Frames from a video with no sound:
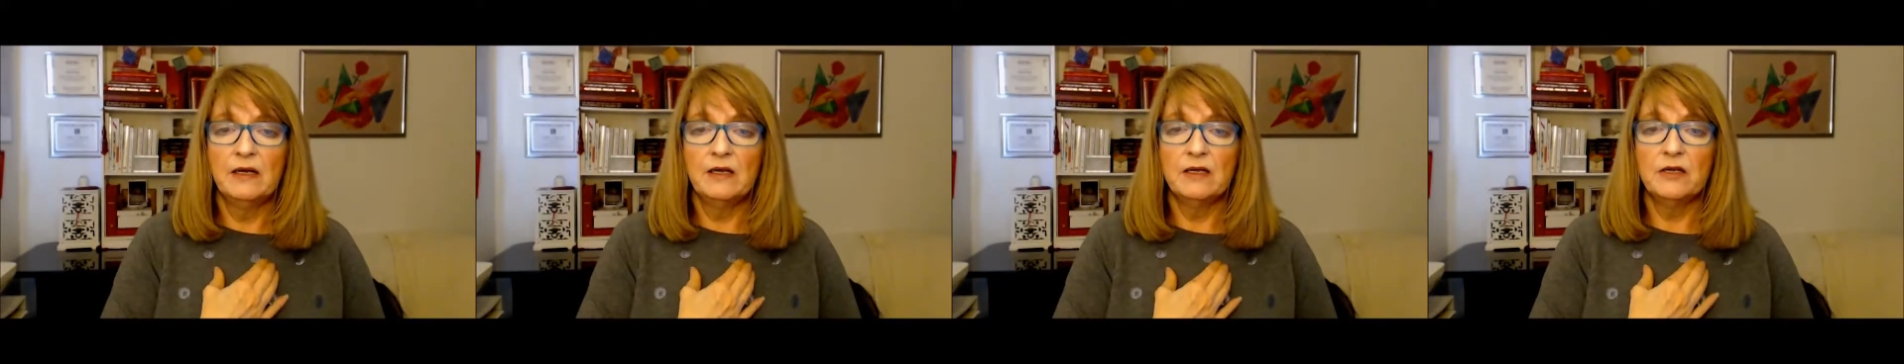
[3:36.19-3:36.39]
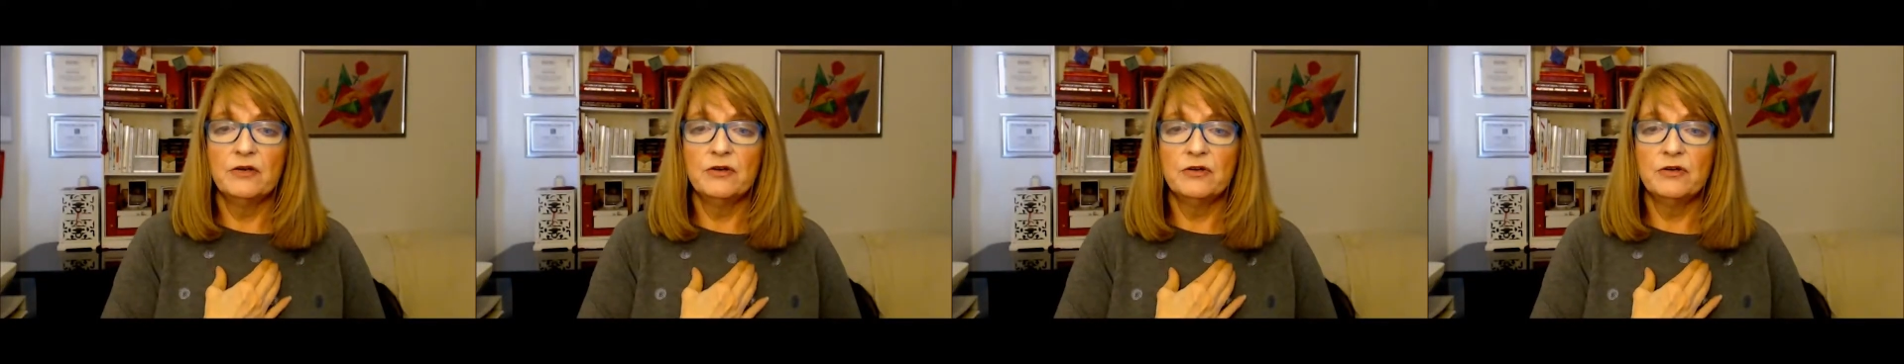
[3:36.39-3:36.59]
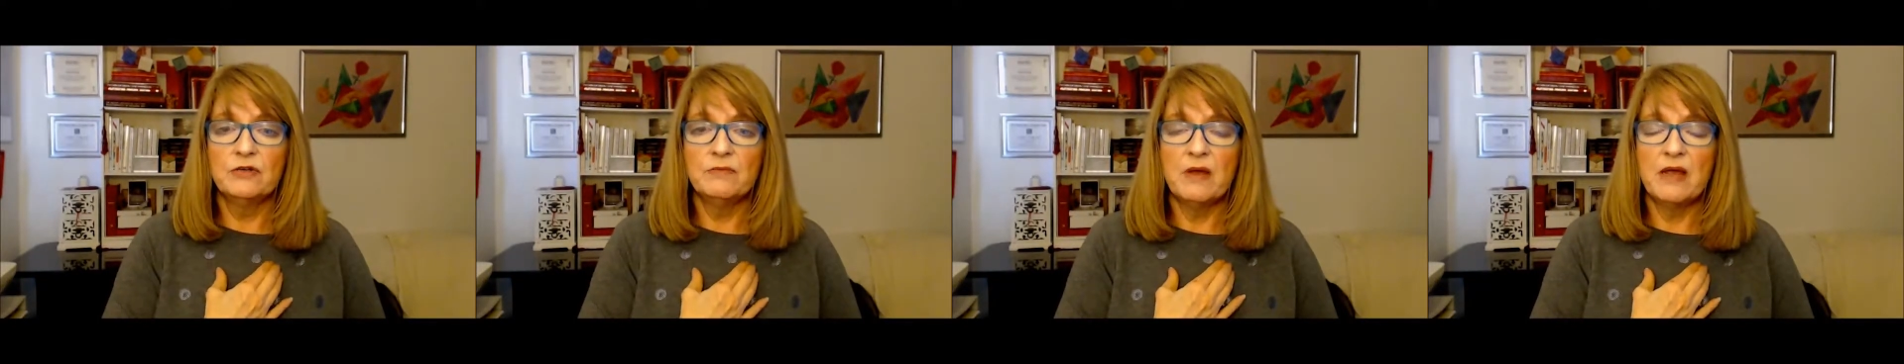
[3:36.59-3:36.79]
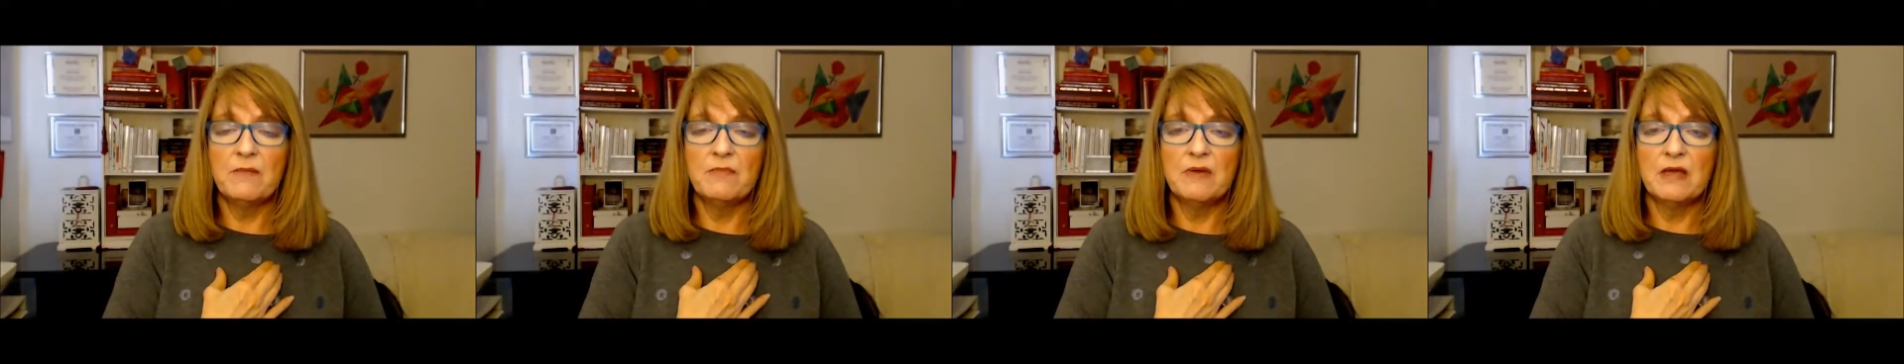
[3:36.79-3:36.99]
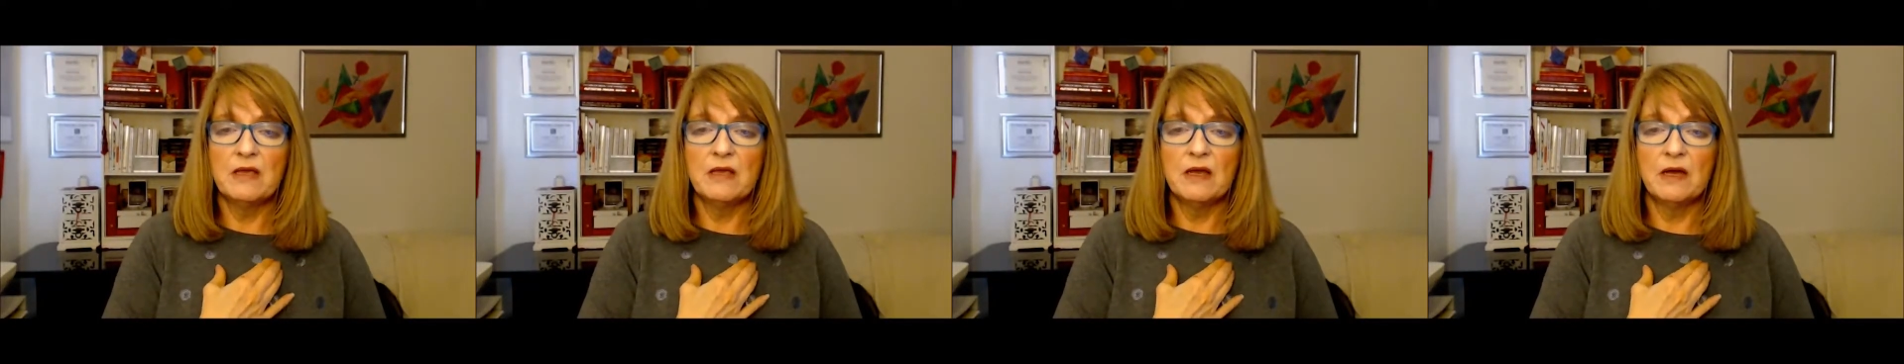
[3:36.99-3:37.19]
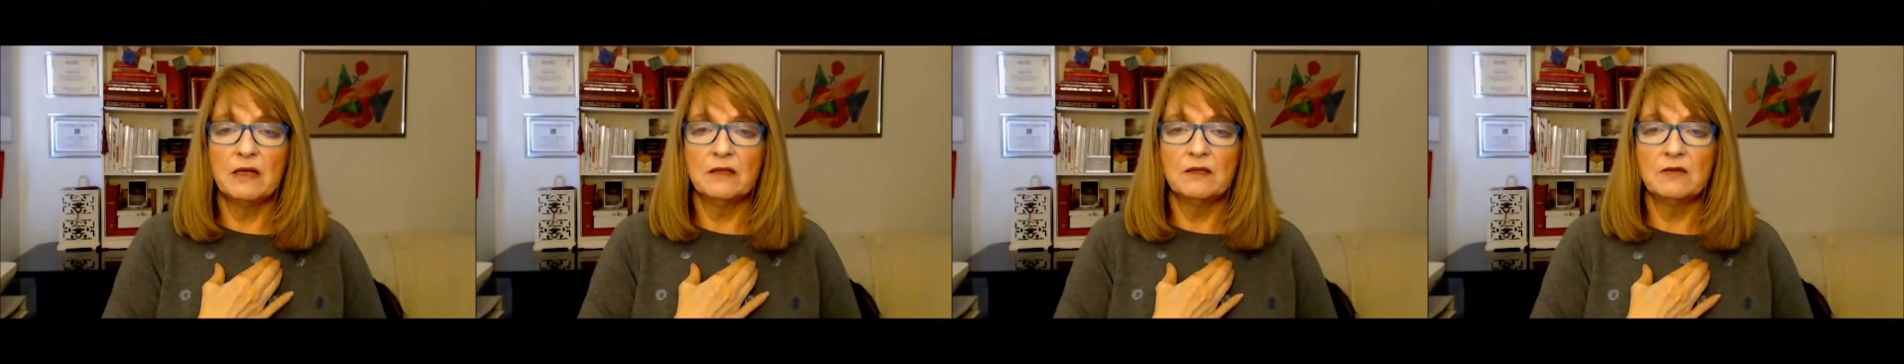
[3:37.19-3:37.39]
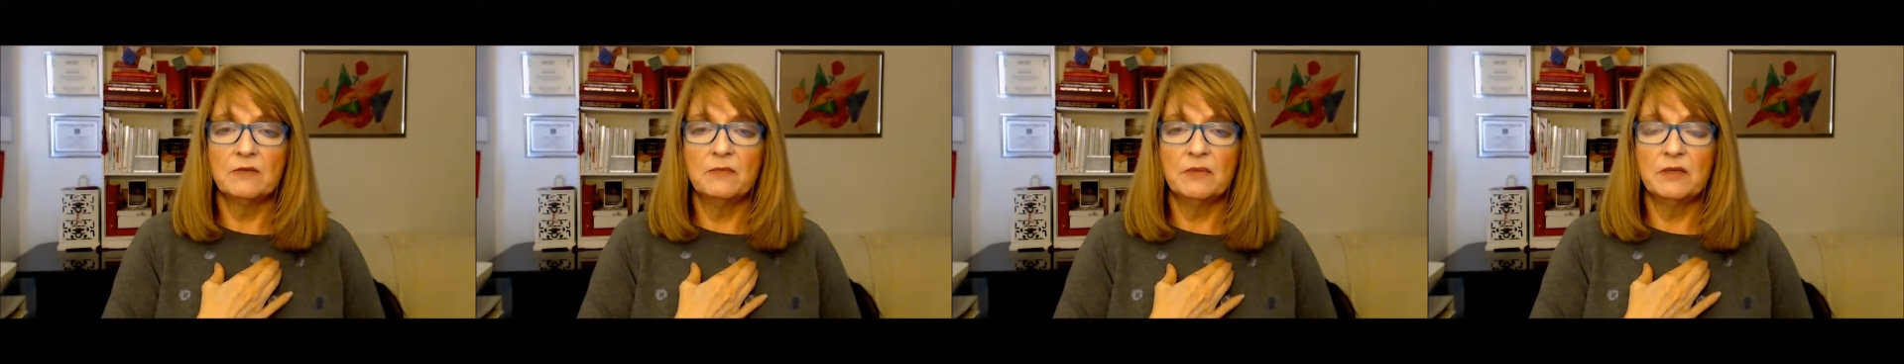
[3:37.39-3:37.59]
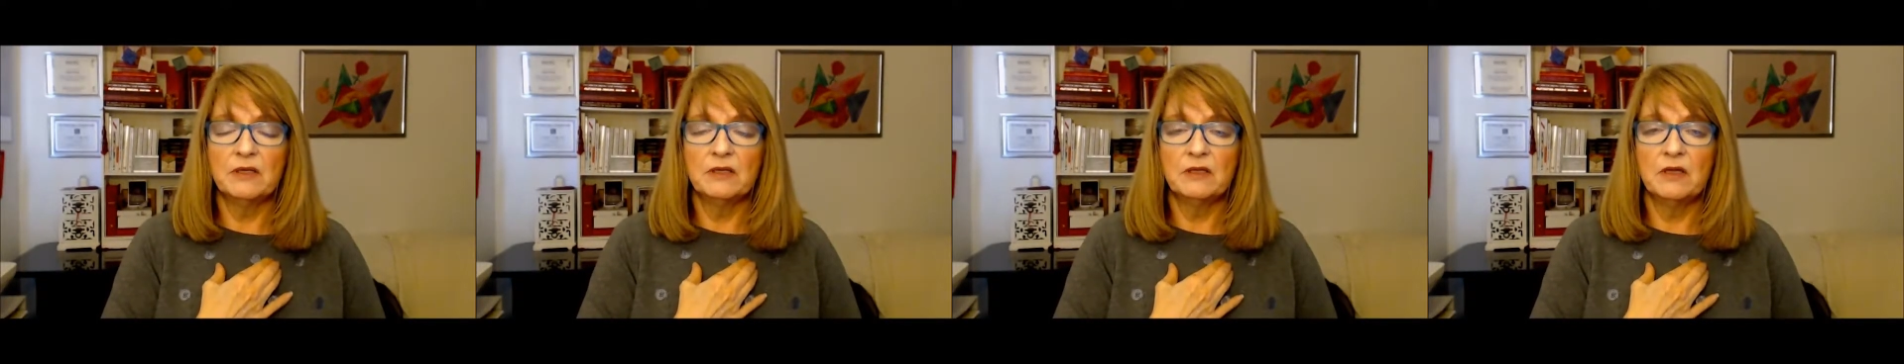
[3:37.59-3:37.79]
Yours may be a little
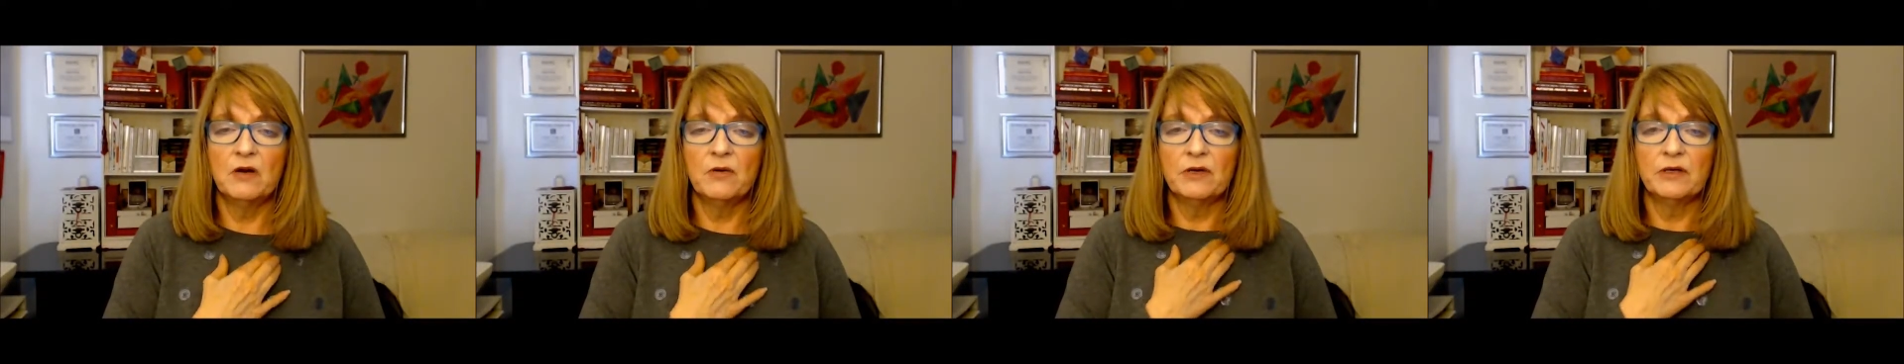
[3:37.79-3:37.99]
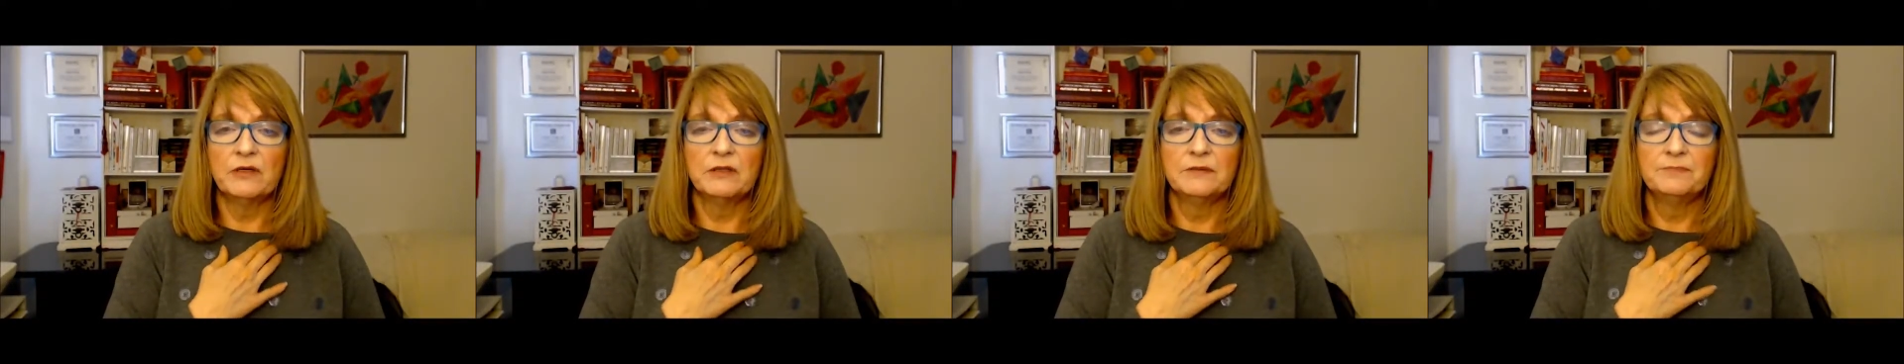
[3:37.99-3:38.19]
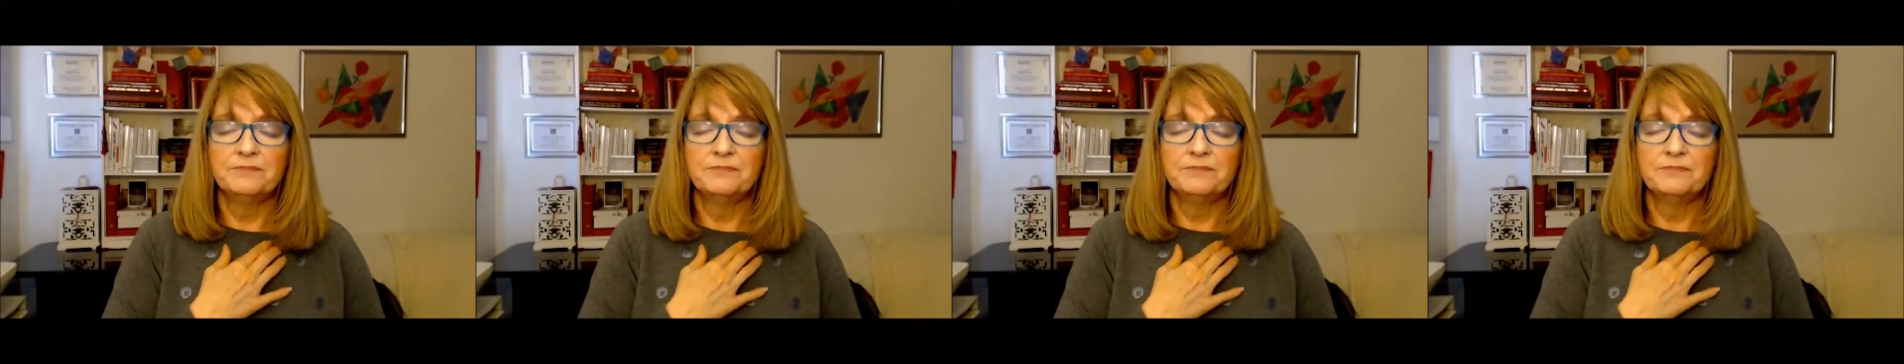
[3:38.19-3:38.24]
bit lower.